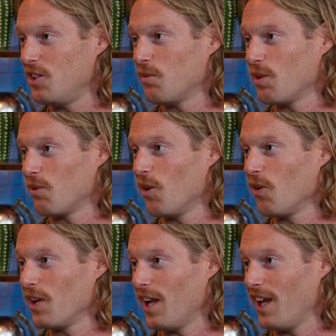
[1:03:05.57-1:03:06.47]
the human
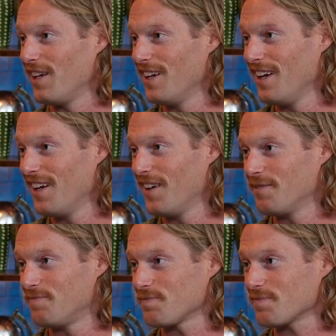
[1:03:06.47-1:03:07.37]
role in it
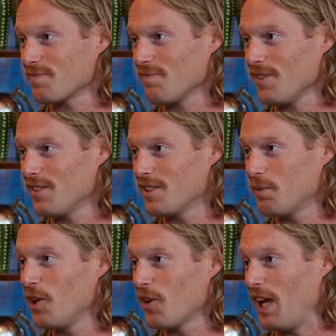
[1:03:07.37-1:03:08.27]

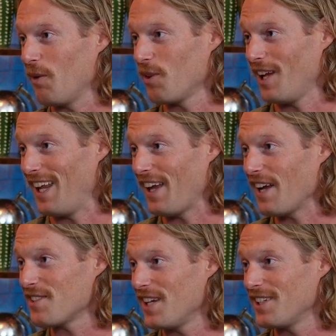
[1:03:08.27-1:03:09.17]
to be okay with it. And
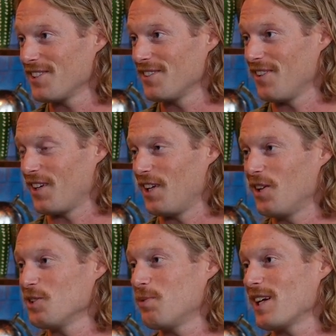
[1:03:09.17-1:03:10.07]
that takes,
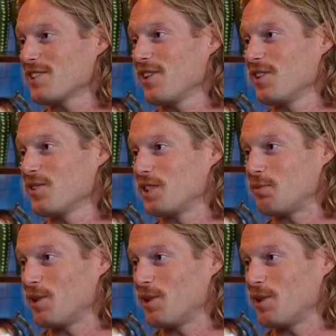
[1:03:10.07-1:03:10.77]
it goes back to those